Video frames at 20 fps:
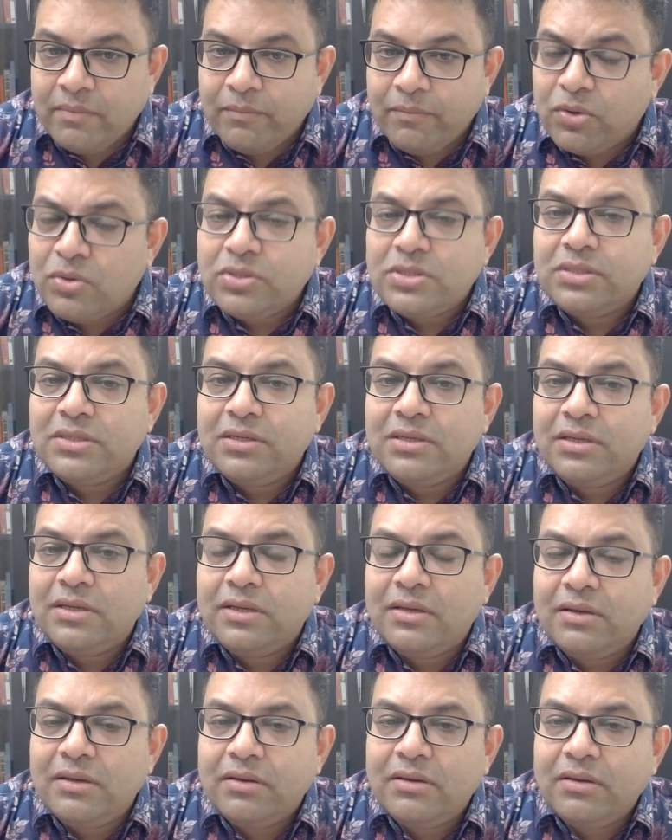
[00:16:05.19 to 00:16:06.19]
Because
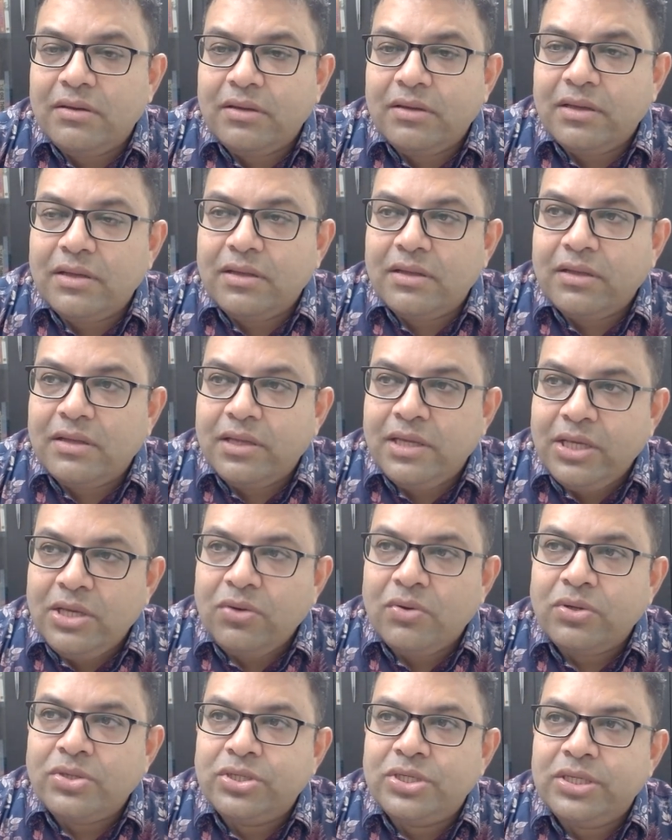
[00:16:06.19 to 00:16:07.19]

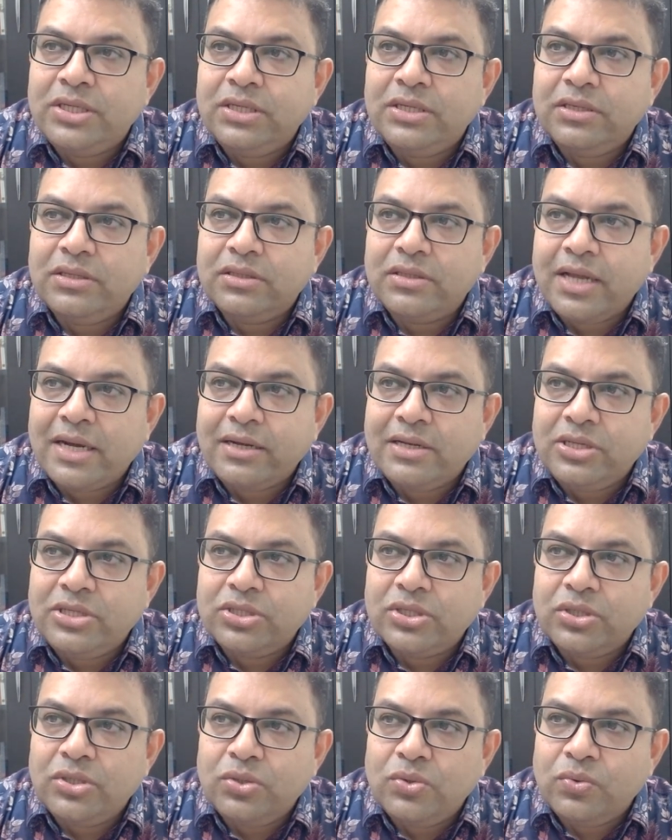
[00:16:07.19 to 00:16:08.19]
he or she, that
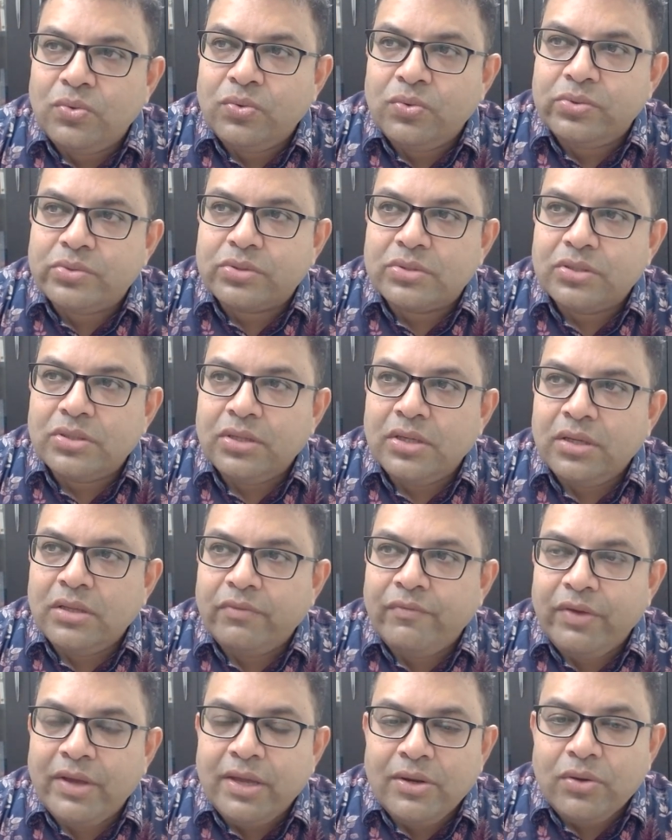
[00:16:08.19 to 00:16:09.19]
teacher, knows
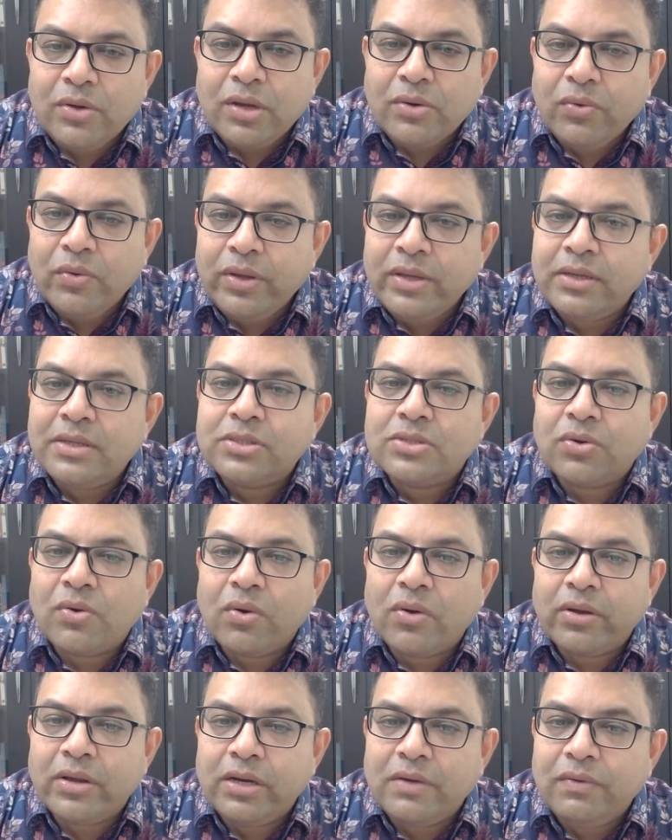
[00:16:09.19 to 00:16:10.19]
where you are going is
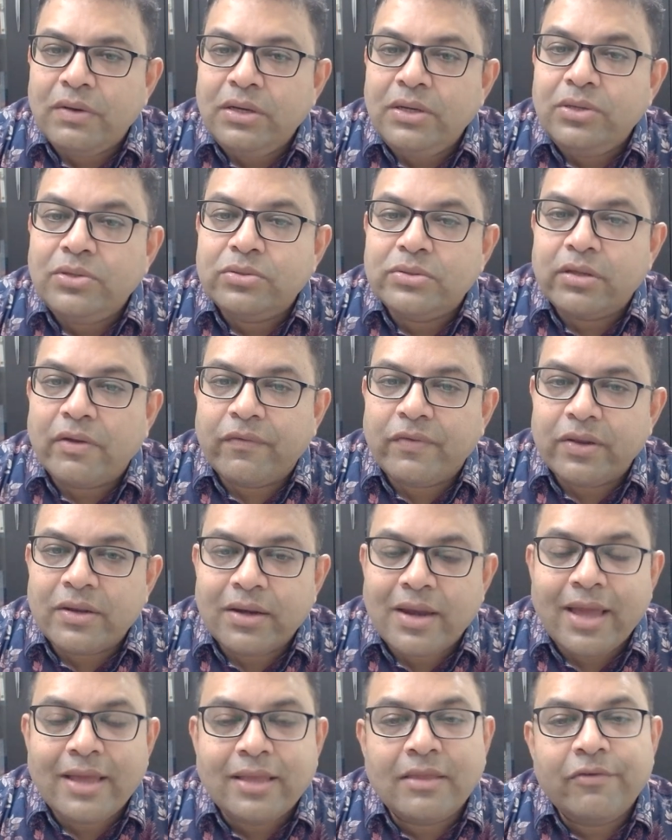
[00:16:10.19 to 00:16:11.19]
wrong. It will lead to
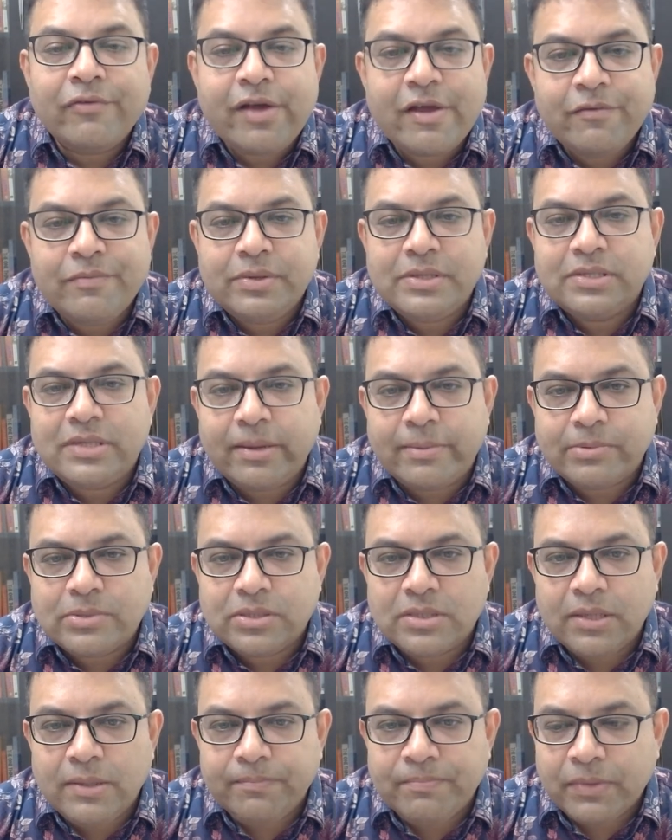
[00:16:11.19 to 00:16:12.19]
suffering. Like the five precepts.